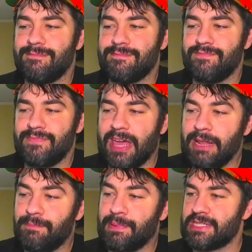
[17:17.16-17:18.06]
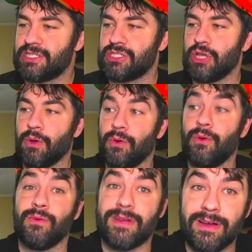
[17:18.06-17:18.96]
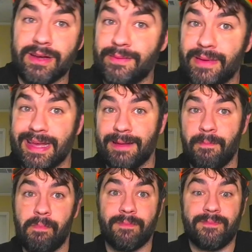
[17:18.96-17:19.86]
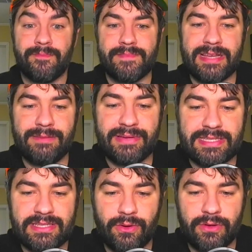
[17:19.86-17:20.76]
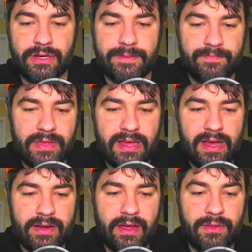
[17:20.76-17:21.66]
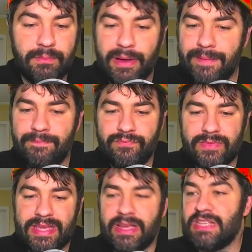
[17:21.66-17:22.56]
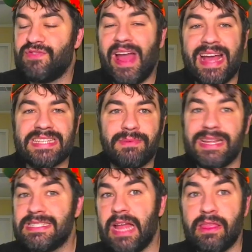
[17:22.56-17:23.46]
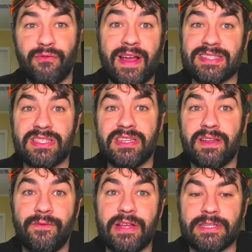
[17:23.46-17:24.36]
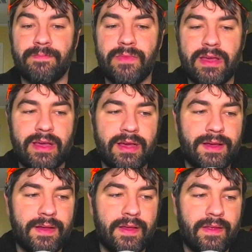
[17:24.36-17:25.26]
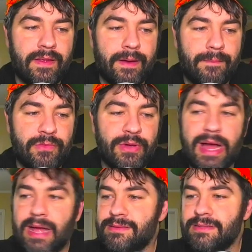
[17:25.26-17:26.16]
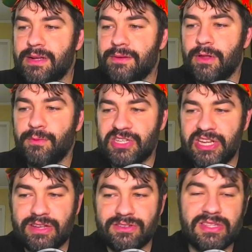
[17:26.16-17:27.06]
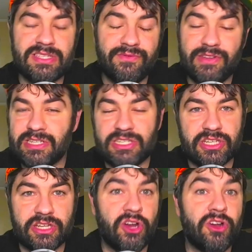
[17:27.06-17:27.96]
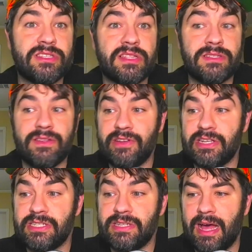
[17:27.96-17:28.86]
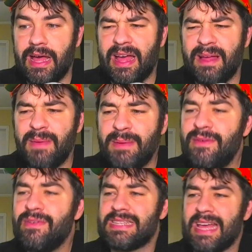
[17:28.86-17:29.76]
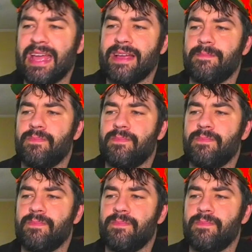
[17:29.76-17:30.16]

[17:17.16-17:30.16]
He'd be so good, man. He'd be so good. No, but he's fast, but he's not the fastest in the division. You got, Lomachenko's in this division, and Shakur's in this division. Maybe even Tank.